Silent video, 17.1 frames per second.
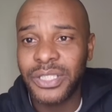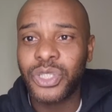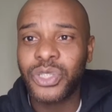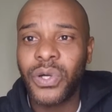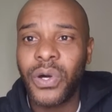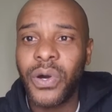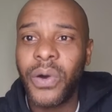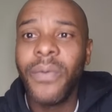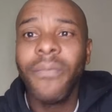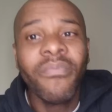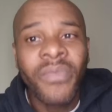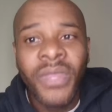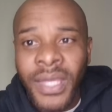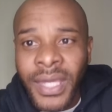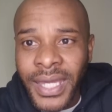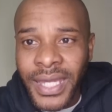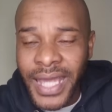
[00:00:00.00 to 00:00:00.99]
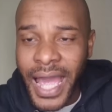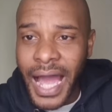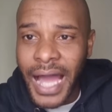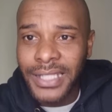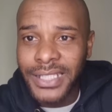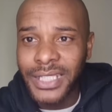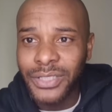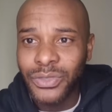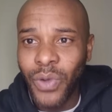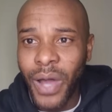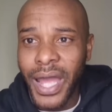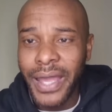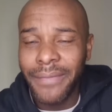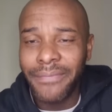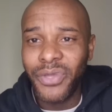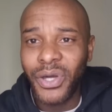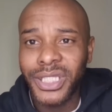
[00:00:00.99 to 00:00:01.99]
So, yeah, that's why
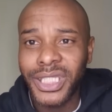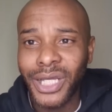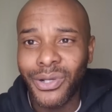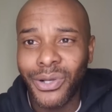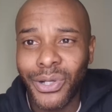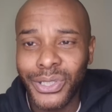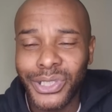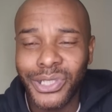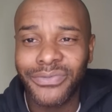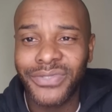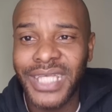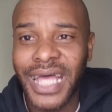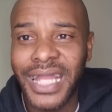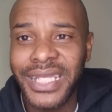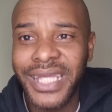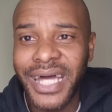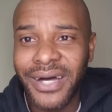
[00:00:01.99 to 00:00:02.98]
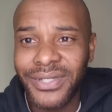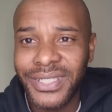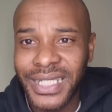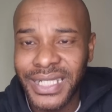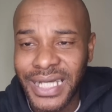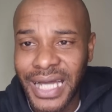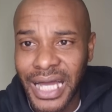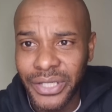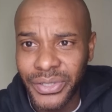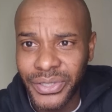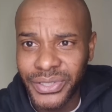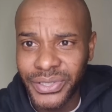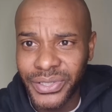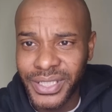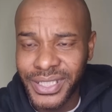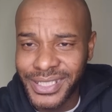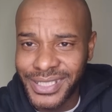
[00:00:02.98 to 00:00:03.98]
I'm not the coach of Sundowns and
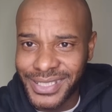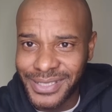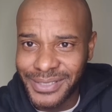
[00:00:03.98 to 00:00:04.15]
Cardoso is.